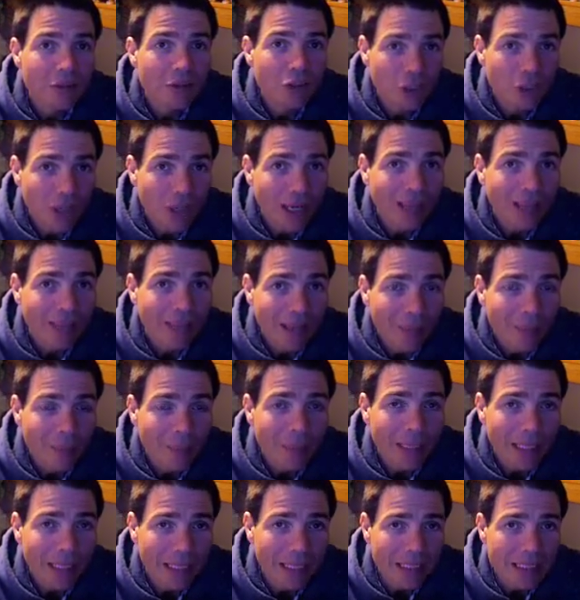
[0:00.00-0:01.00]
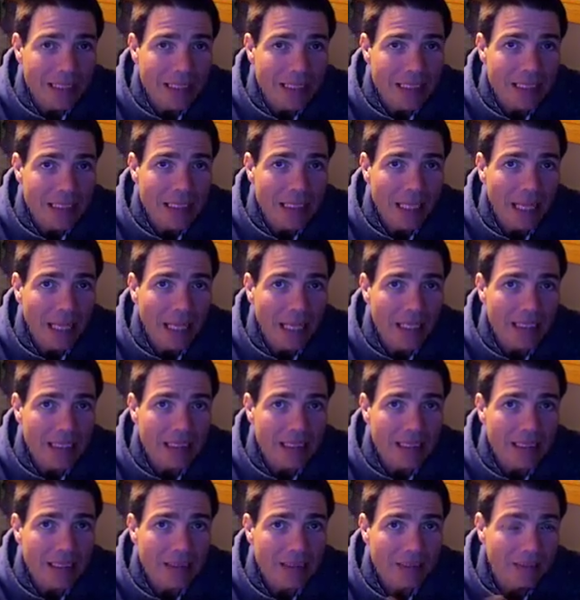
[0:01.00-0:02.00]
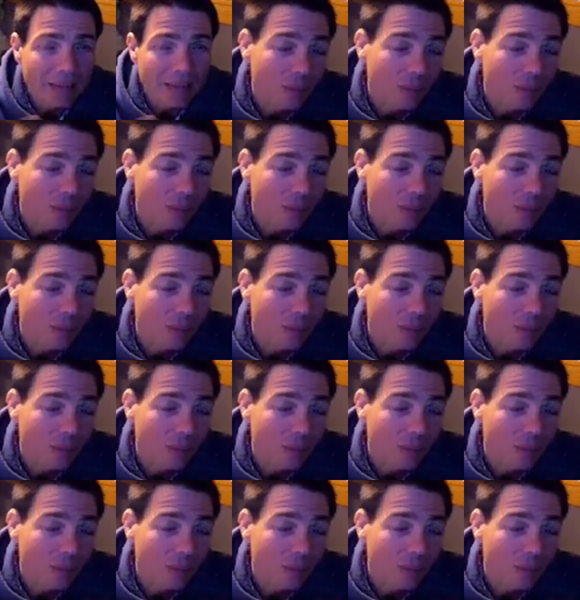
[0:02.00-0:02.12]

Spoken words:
try that penance that